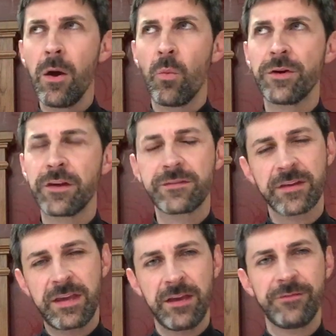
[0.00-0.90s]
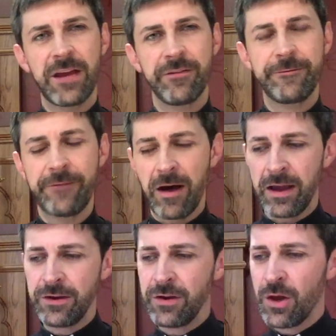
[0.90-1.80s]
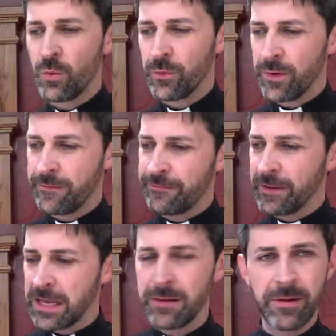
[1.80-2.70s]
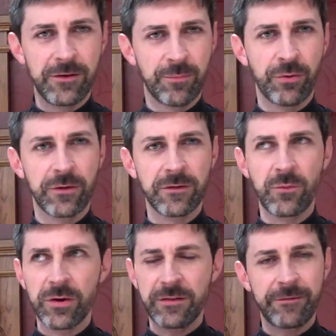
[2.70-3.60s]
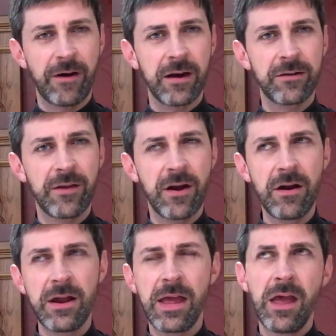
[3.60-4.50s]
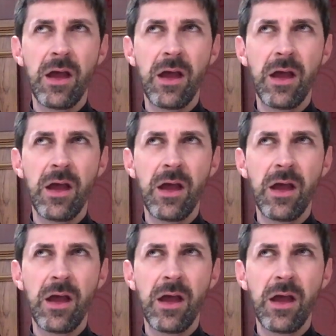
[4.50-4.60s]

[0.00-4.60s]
What does the key of David find when we fling him into prison? What does he find there?